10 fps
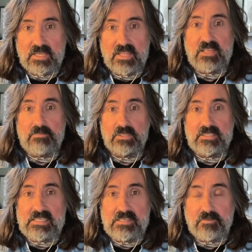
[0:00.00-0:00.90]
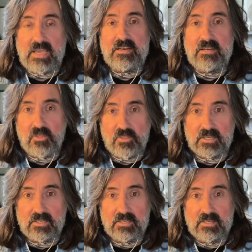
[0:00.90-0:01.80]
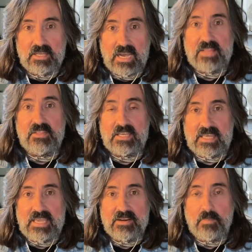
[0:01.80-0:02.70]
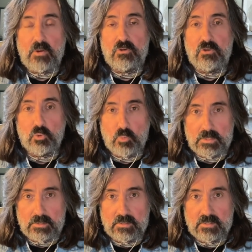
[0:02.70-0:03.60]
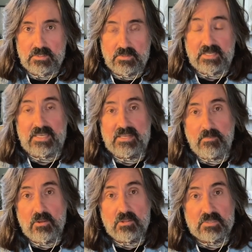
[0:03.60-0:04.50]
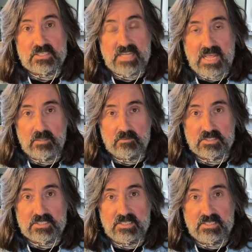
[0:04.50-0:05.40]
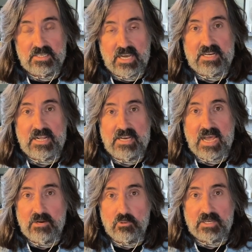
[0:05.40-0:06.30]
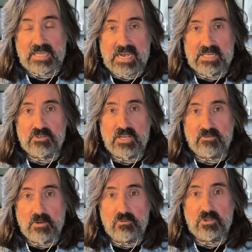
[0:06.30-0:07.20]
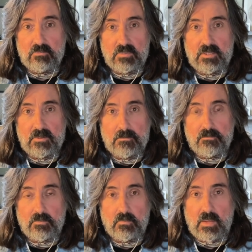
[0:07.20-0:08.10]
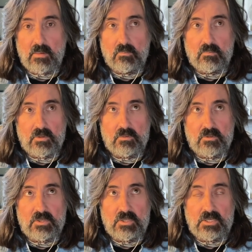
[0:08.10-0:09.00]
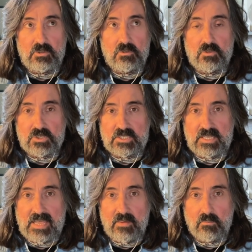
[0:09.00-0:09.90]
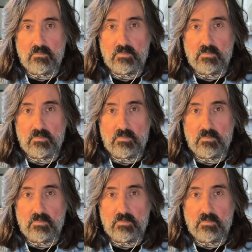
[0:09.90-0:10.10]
They believe in nothing, and they care about no one. They care about themselves and a narrow cadre around them that, uh, that they use to get